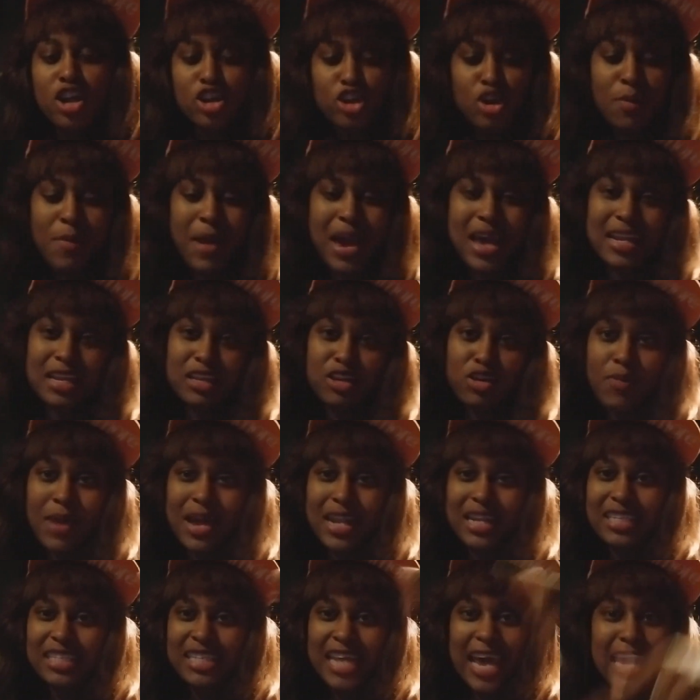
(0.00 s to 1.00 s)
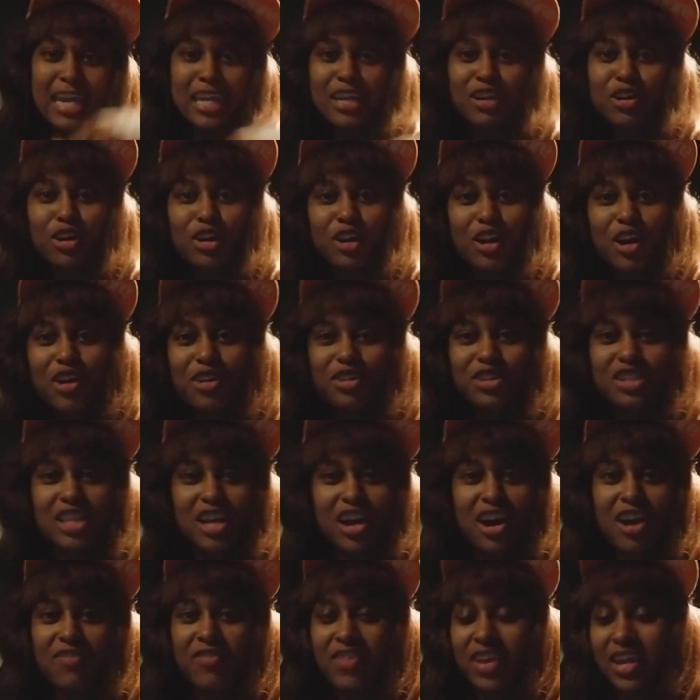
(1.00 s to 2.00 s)
You better you better take your clothes
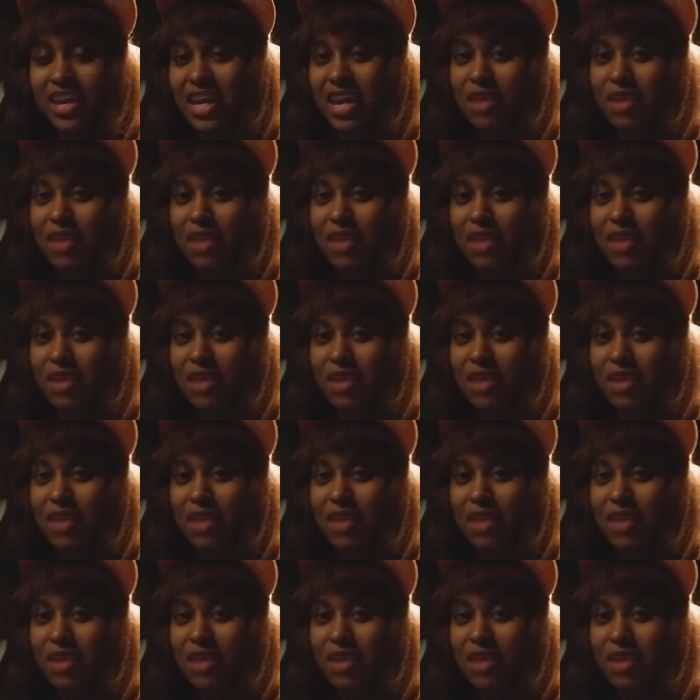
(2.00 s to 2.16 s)
off and